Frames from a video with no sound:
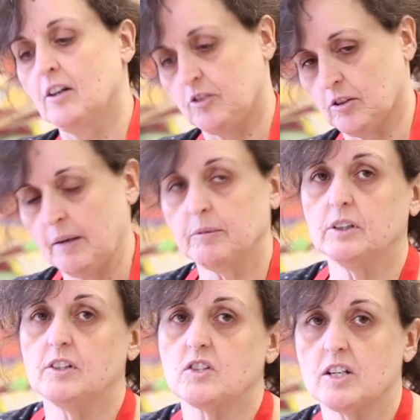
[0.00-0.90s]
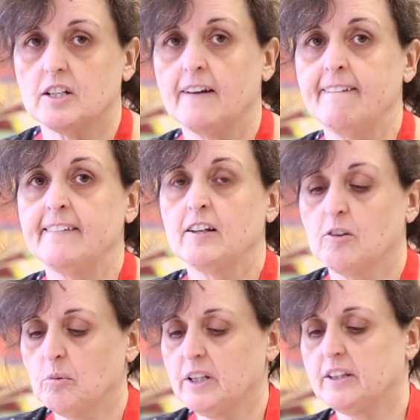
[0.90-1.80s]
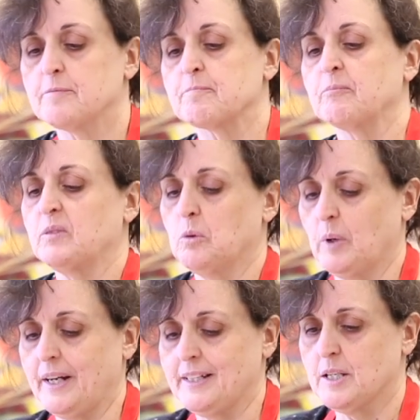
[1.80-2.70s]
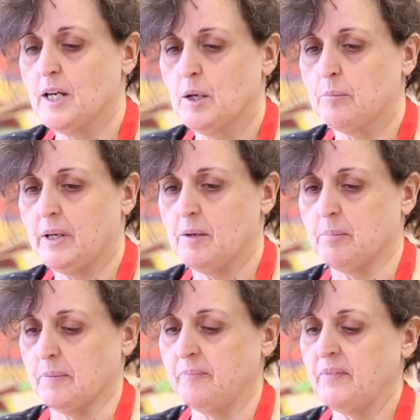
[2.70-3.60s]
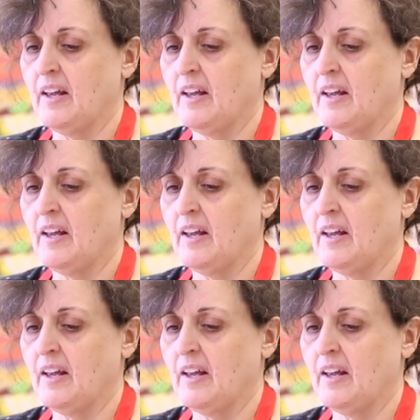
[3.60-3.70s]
So I'm going to start with white paper.